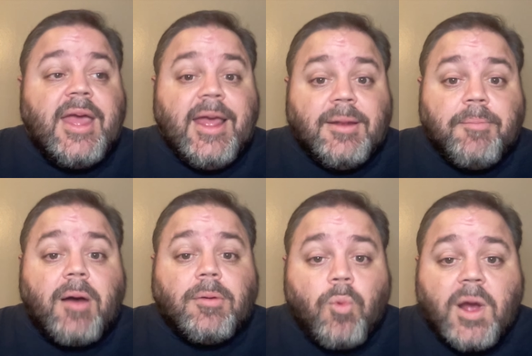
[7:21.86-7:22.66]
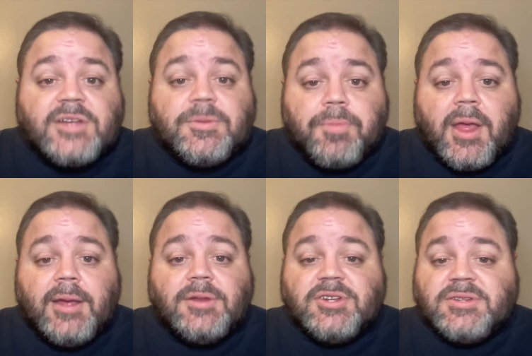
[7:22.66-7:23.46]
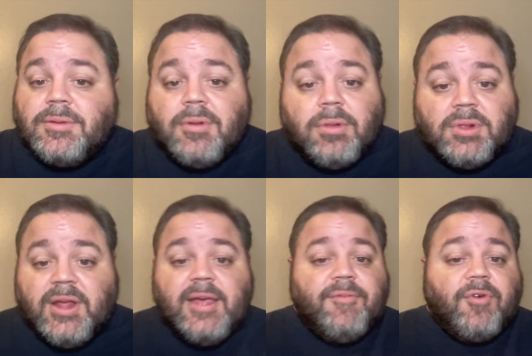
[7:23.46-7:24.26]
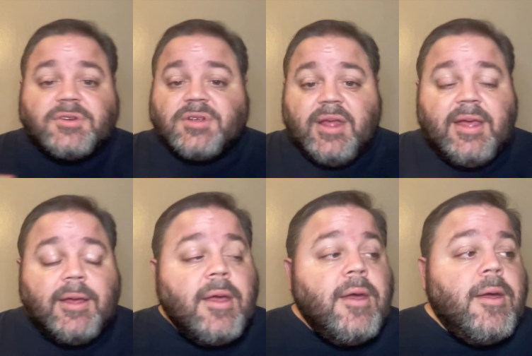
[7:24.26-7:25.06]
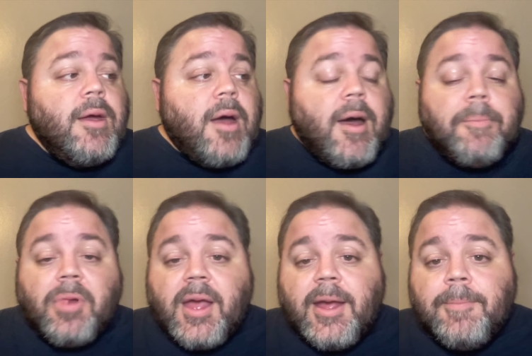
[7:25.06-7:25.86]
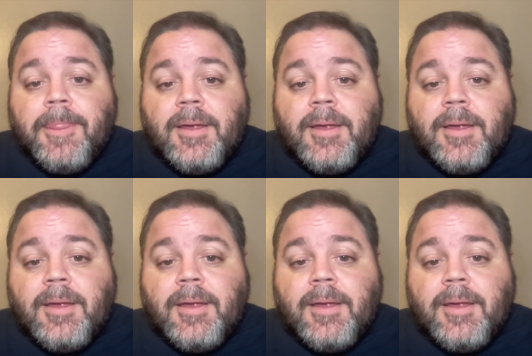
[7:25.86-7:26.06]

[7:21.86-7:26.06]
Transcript: In Mountain West play, just league versus league uh, play,